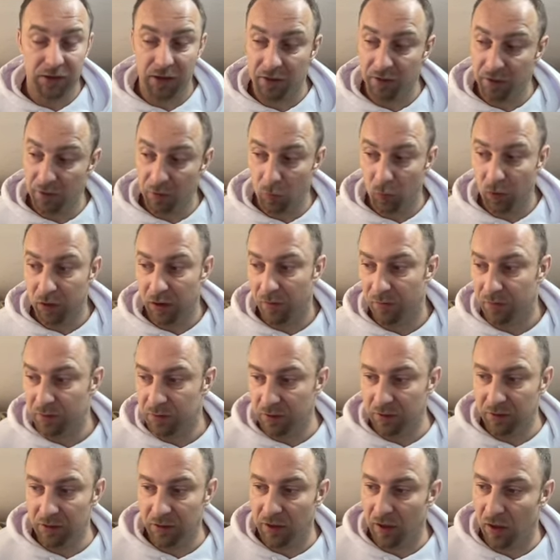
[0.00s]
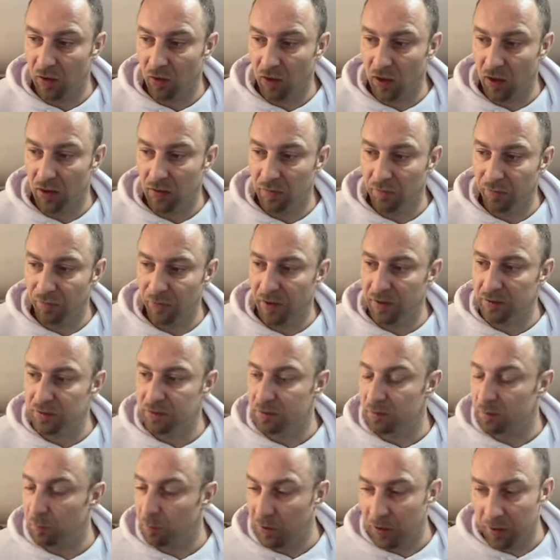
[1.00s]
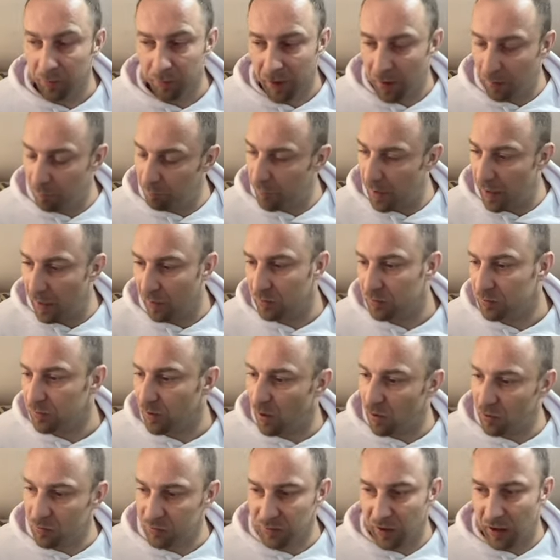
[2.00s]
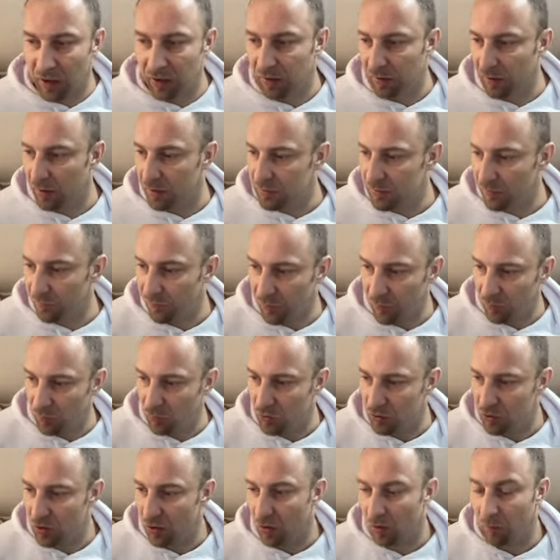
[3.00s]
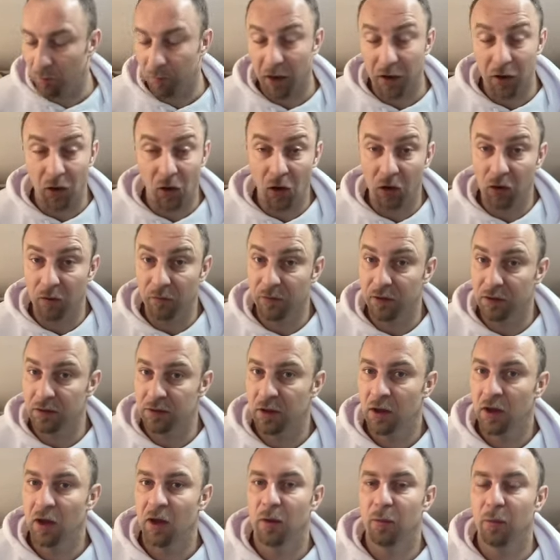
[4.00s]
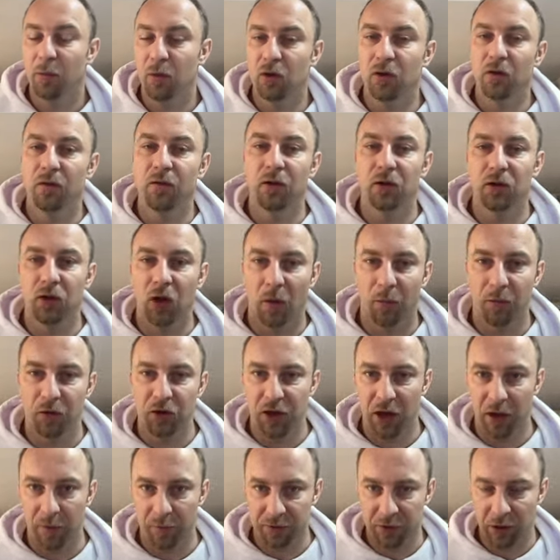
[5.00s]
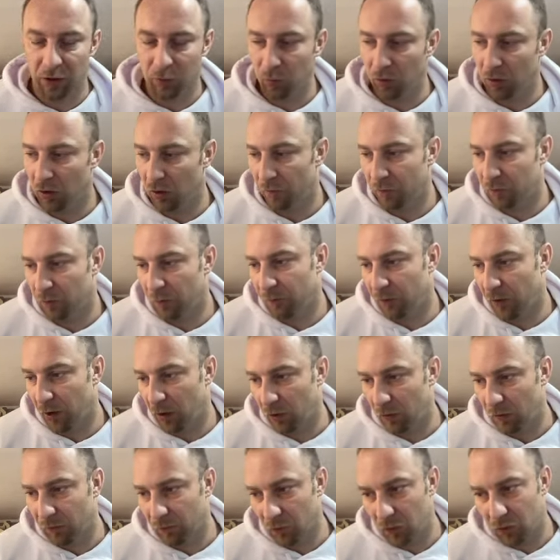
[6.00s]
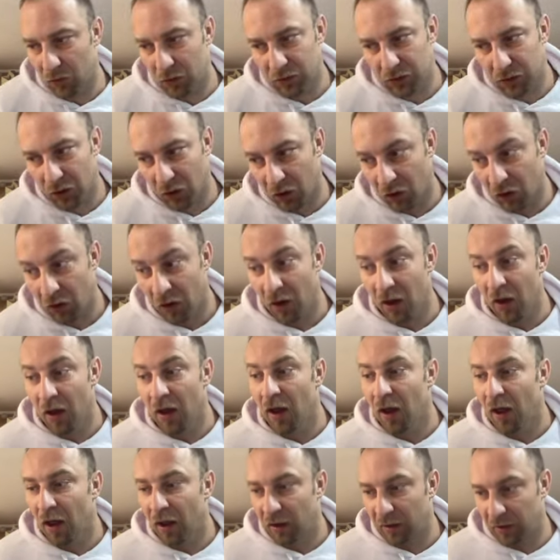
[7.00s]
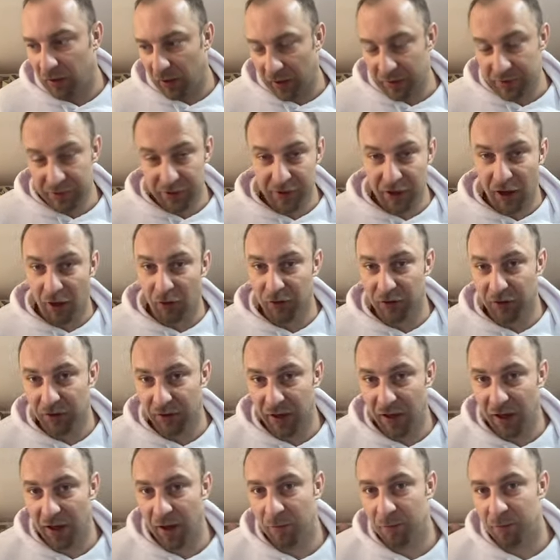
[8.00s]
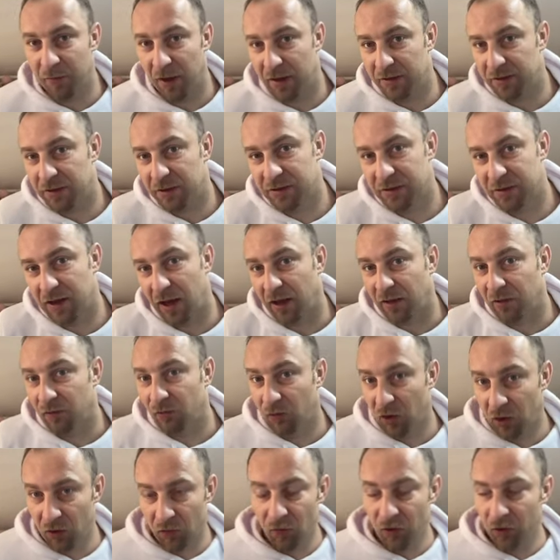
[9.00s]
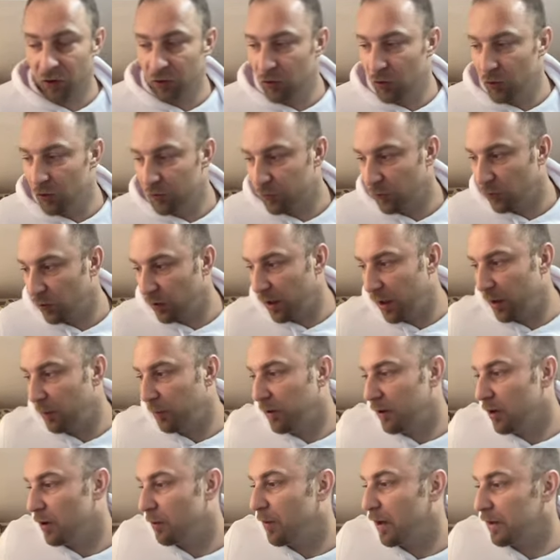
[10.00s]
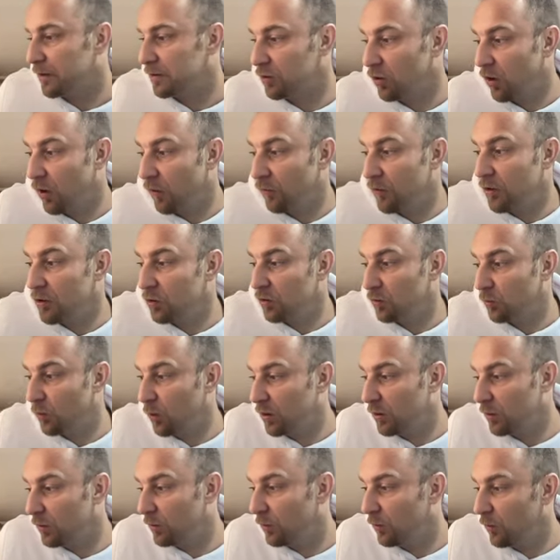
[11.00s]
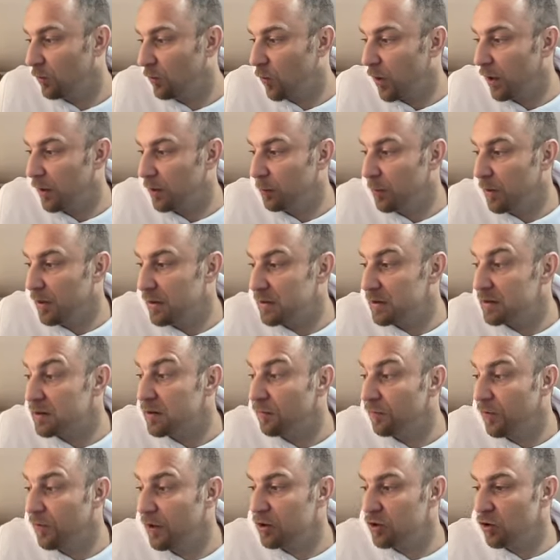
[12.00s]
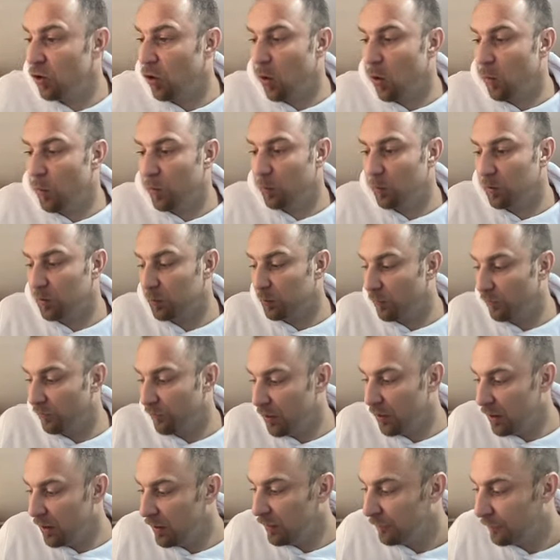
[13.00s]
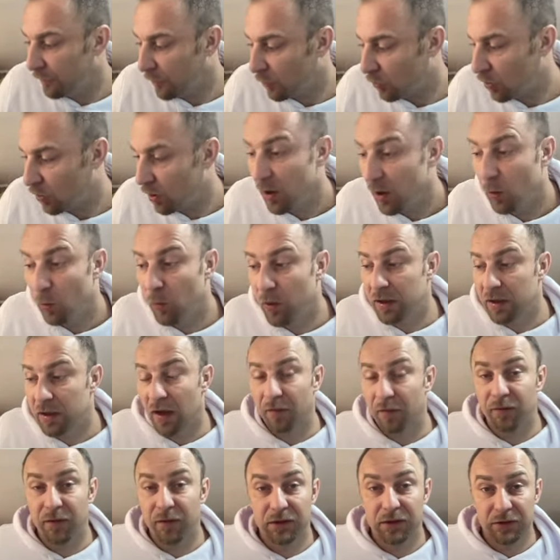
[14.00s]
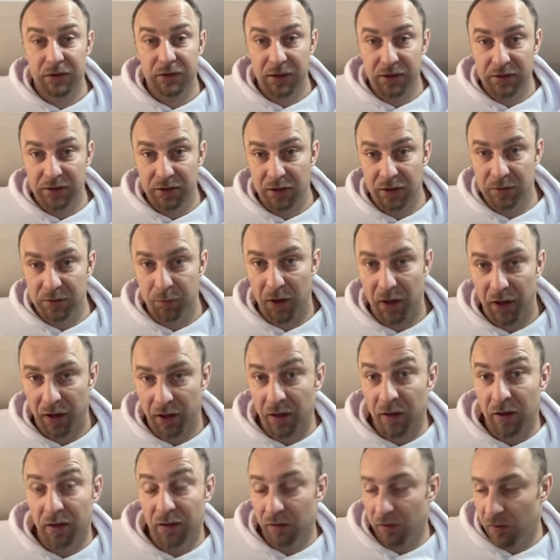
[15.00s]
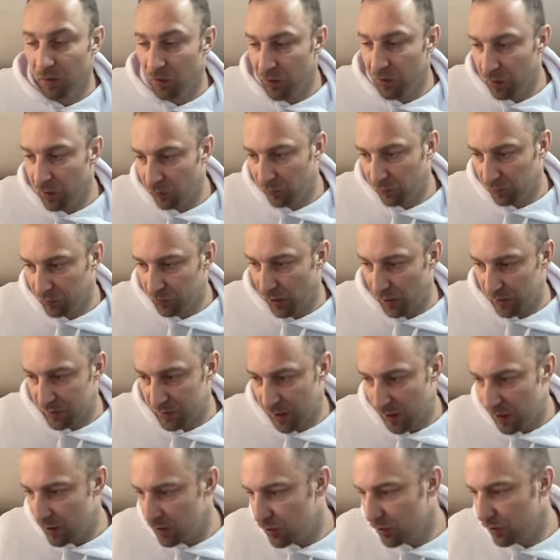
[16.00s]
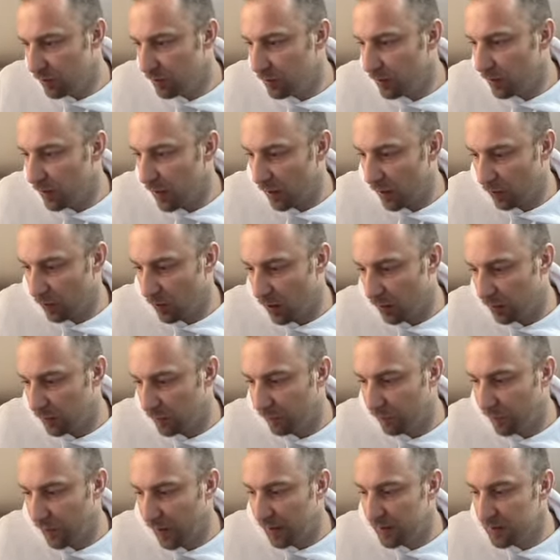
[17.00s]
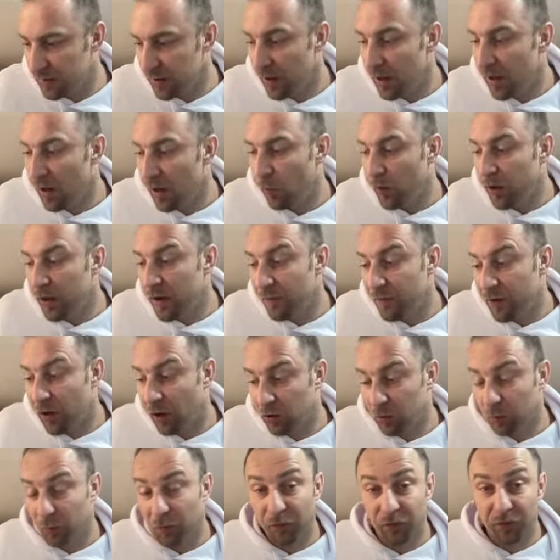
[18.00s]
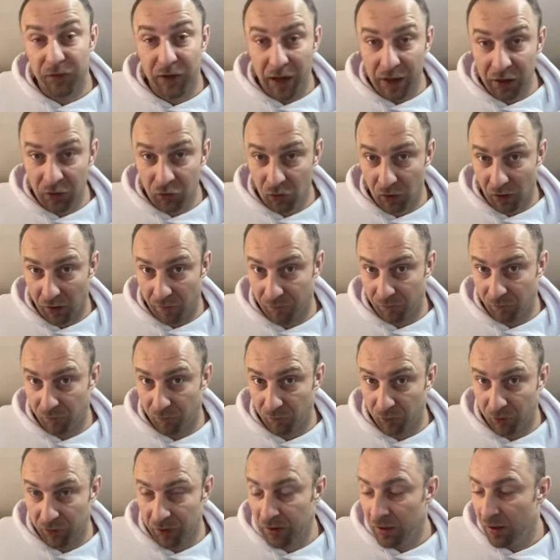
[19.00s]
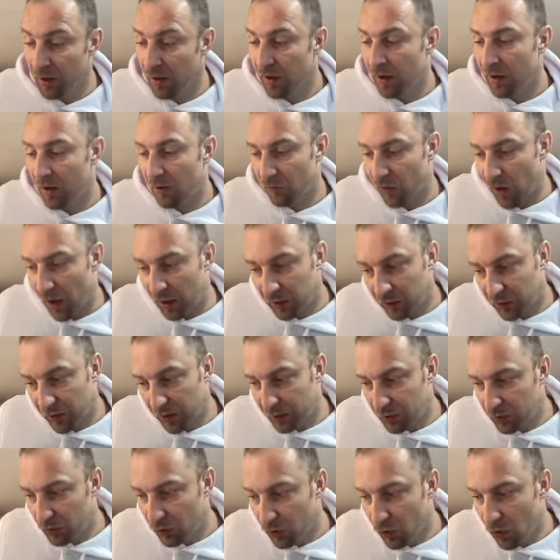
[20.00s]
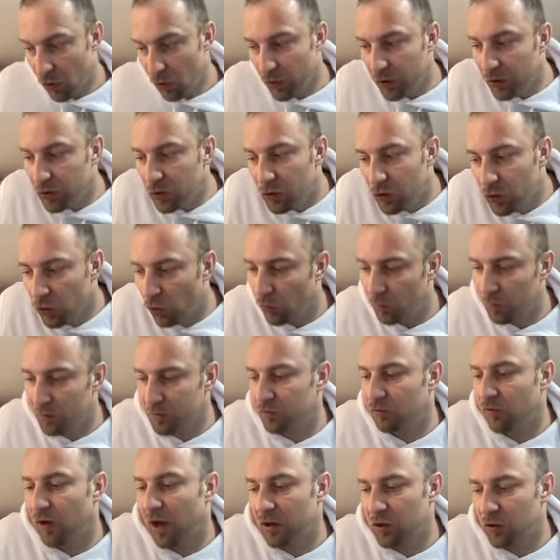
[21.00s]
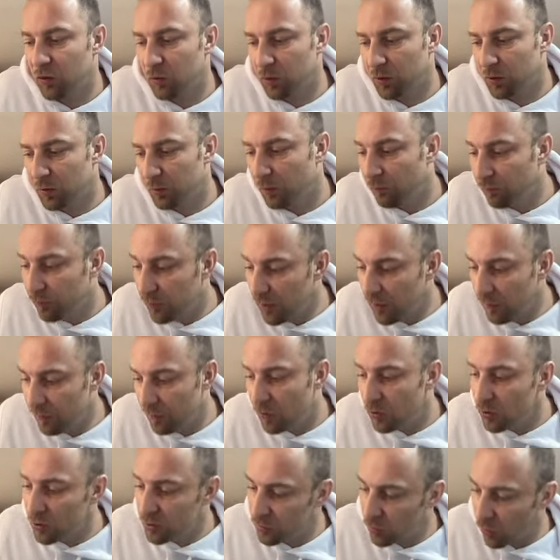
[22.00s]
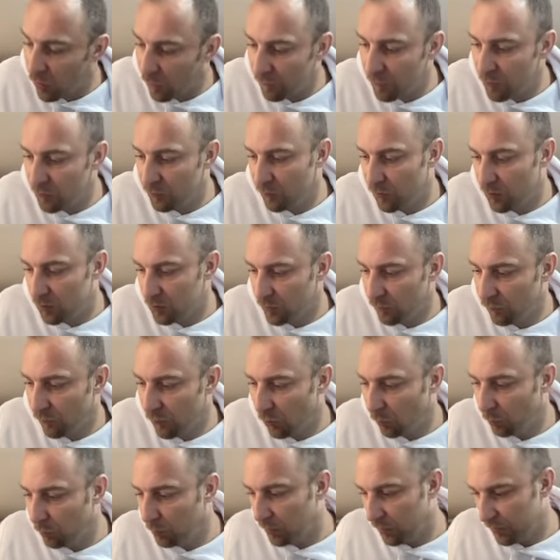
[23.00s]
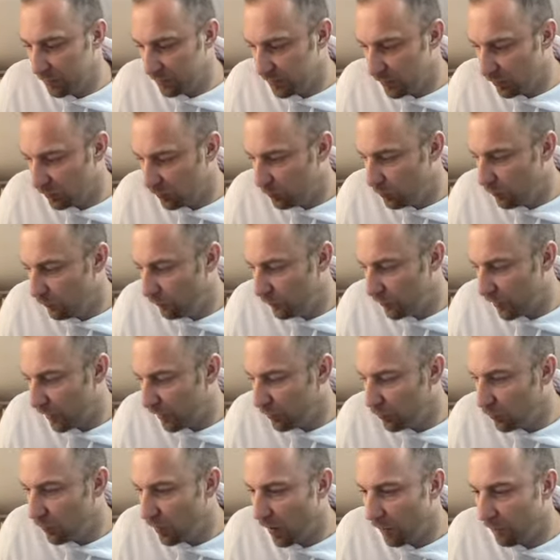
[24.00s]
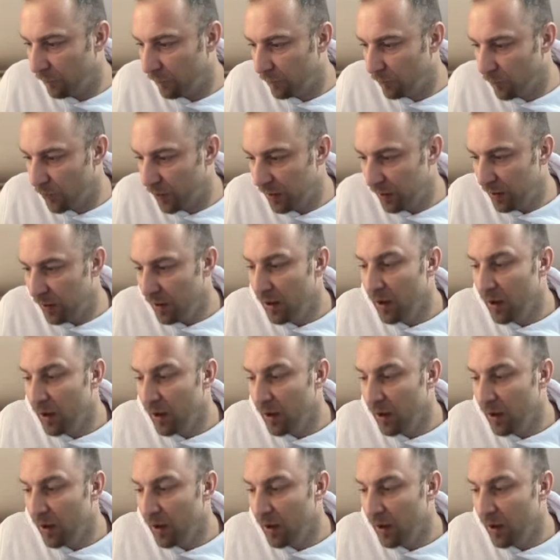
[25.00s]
I think we have seen the Caro-Kann Defense played by Magnus Carlsen, Alireza Firouzja, by all of these beautiful top G Ms that we have to follow. Course. So let's see now the game. As I said, really, really useful game here by Stockfish with the white pieces. The fish open with move e four. We have a c six by the Ethereal chess engine, the Caro-Kann Defense. We have now the move knight to f three. Rather than to go into normal structures with the move d four, Stockfish first of all plays now the move knight to f three.